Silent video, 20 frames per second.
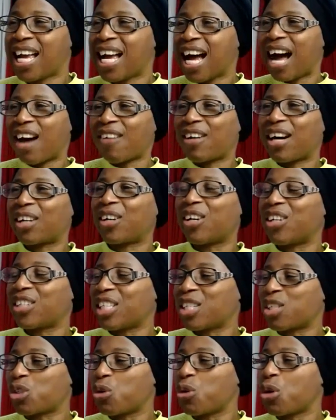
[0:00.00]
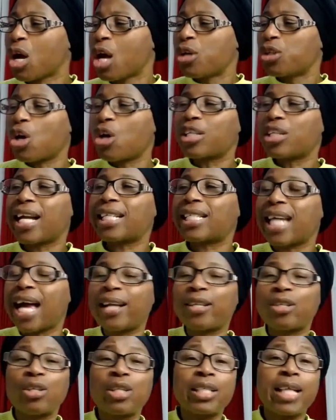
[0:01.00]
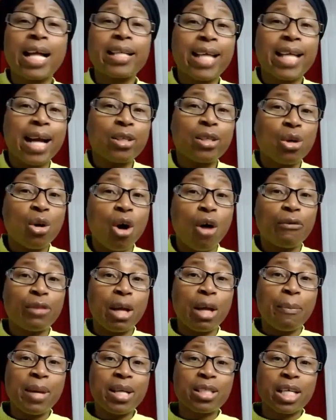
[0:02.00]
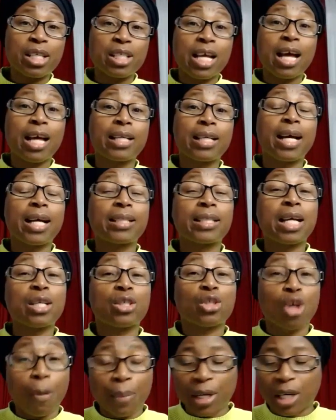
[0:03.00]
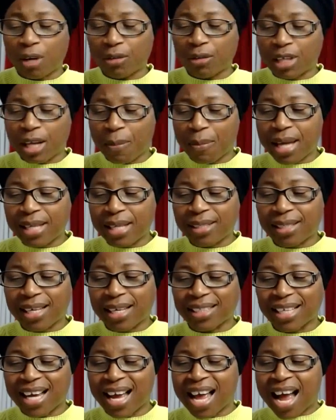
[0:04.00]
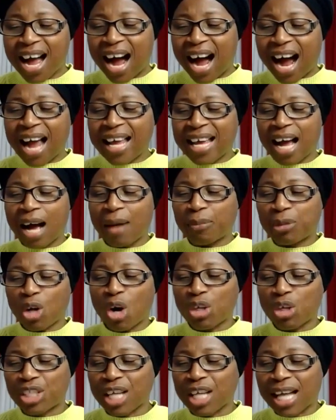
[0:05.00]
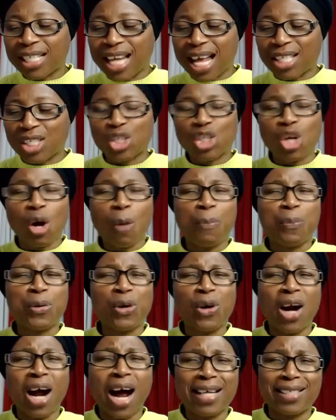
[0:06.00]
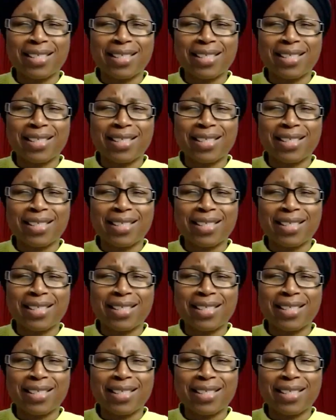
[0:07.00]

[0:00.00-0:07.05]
Our God is good. So the title, the title of the message, the, the, the topic of the message, I am not a surprise.